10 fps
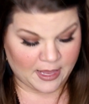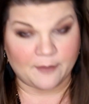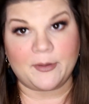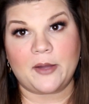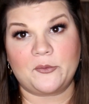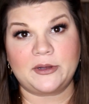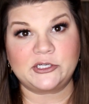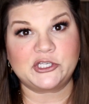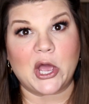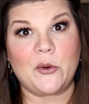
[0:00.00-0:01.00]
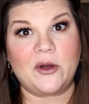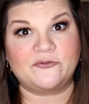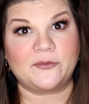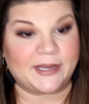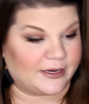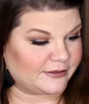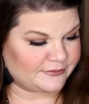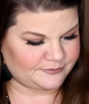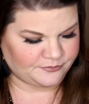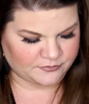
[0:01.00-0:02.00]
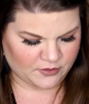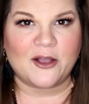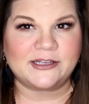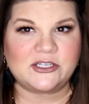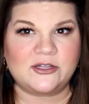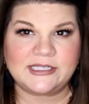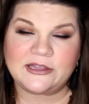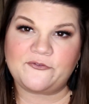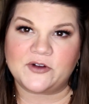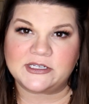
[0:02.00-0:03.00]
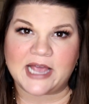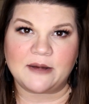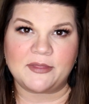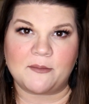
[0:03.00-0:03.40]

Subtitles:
But we'll just go on from here. Alright, so it looks like the first item in the